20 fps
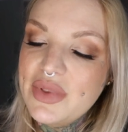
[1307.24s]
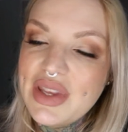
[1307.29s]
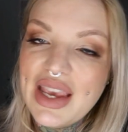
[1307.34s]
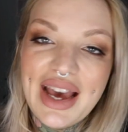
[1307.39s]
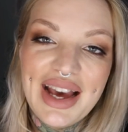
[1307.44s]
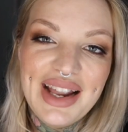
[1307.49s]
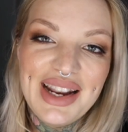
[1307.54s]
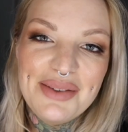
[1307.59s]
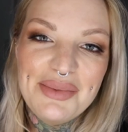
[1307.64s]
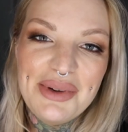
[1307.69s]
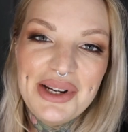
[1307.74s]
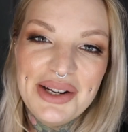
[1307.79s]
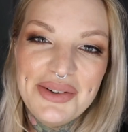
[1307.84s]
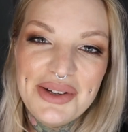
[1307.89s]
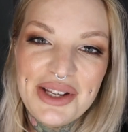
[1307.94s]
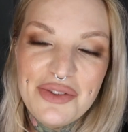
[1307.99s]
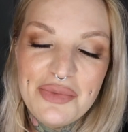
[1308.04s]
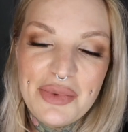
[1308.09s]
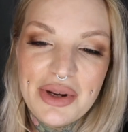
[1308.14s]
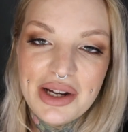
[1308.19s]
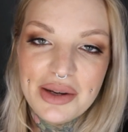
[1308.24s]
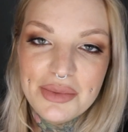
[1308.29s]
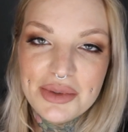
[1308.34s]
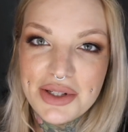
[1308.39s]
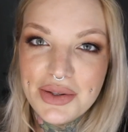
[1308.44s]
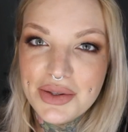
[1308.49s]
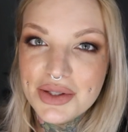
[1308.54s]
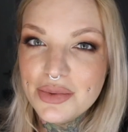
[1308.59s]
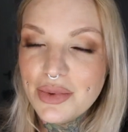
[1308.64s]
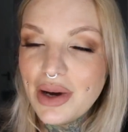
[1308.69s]
Yeah, let me know what you've been up
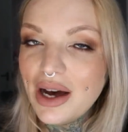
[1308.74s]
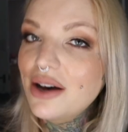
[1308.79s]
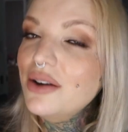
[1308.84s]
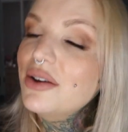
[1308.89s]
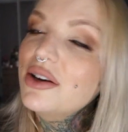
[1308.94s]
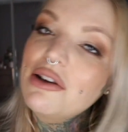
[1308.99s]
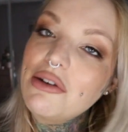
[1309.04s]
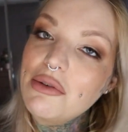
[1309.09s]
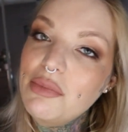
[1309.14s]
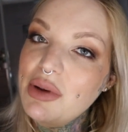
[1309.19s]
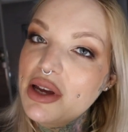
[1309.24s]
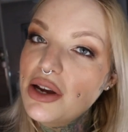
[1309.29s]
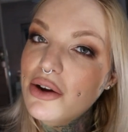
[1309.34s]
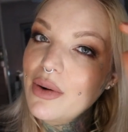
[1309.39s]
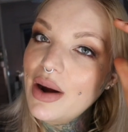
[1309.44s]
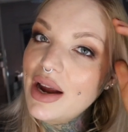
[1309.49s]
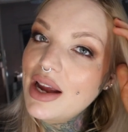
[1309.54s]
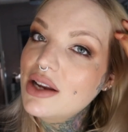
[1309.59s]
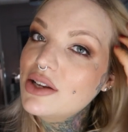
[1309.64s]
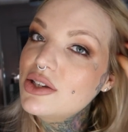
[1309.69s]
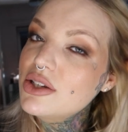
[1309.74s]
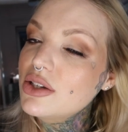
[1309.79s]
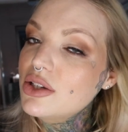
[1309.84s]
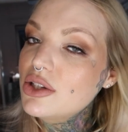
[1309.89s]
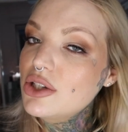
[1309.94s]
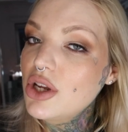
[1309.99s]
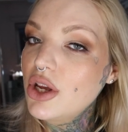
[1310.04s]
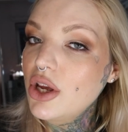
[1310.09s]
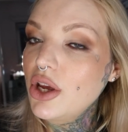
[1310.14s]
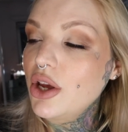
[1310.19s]
to as well. It would be great
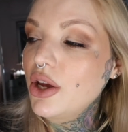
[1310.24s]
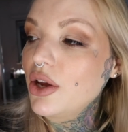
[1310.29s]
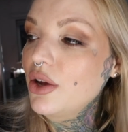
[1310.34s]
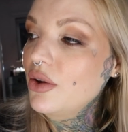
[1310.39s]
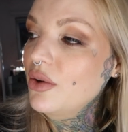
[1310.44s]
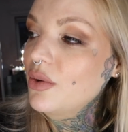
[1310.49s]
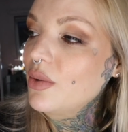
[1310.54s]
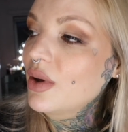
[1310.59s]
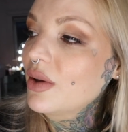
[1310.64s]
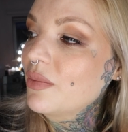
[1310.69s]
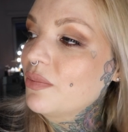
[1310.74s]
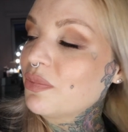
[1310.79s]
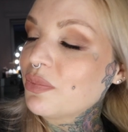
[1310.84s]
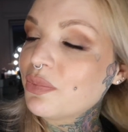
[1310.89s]
to